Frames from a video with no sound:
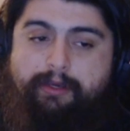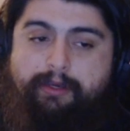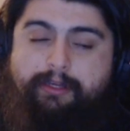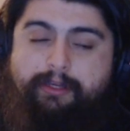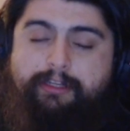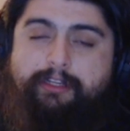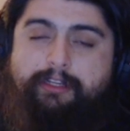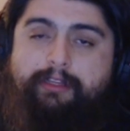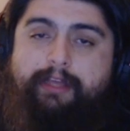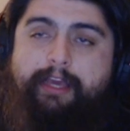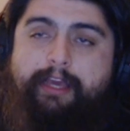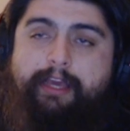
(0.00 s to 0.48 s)

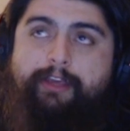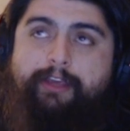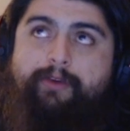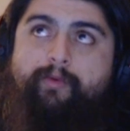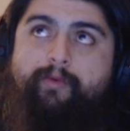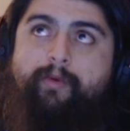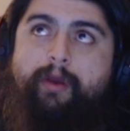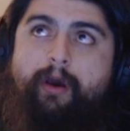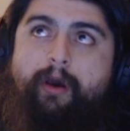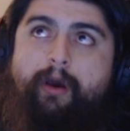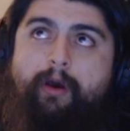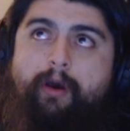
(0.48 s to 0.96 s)
to let you
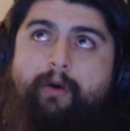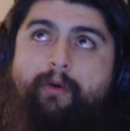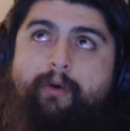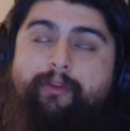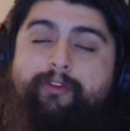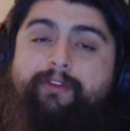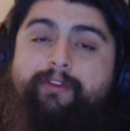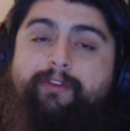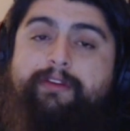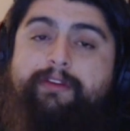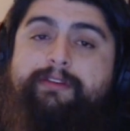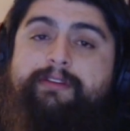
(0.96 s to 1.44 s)
know
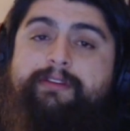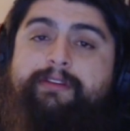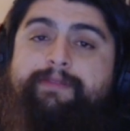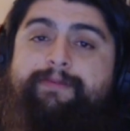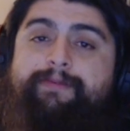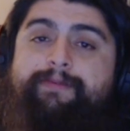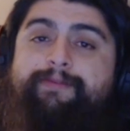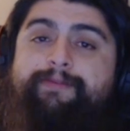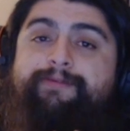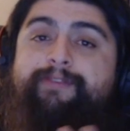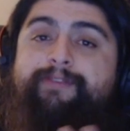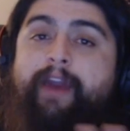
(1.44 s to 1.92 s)
that this is a
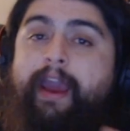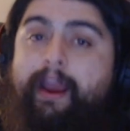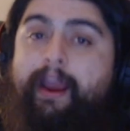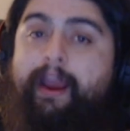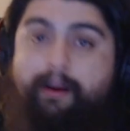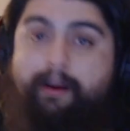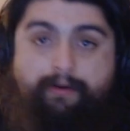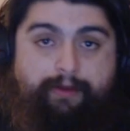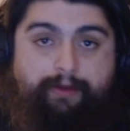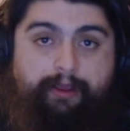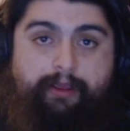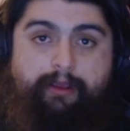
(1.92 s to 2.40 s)

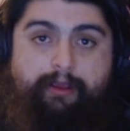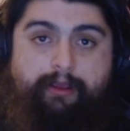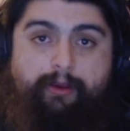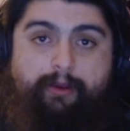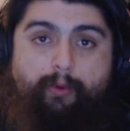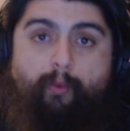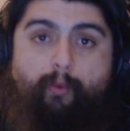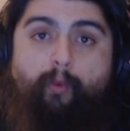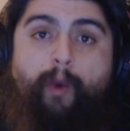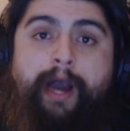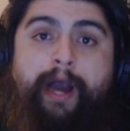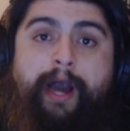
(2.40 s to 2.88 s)
very
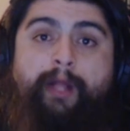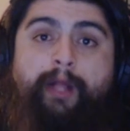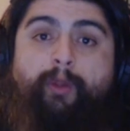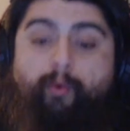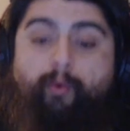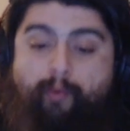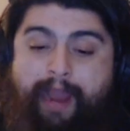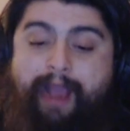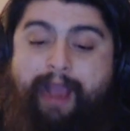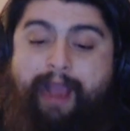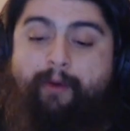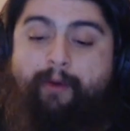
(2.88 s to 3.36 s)
well
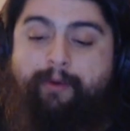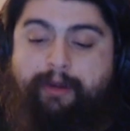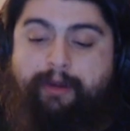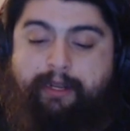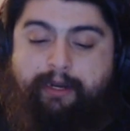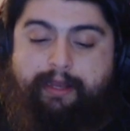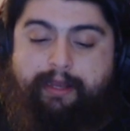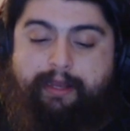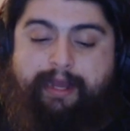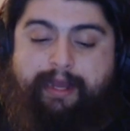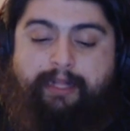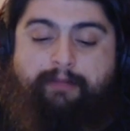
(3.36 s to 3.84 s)

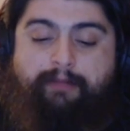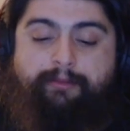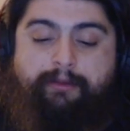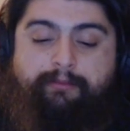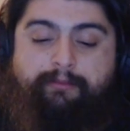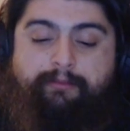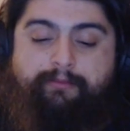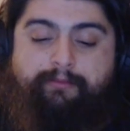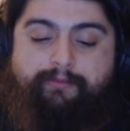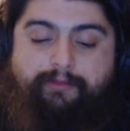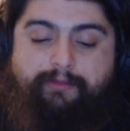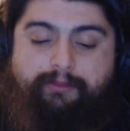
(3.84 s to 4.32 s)
rounded album.
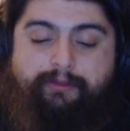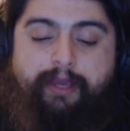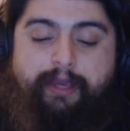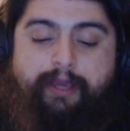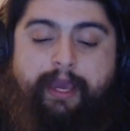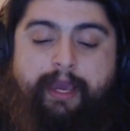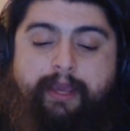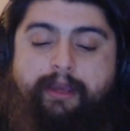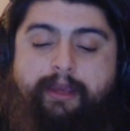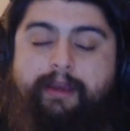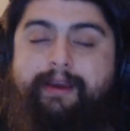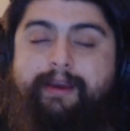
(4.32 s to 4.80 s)
Okay?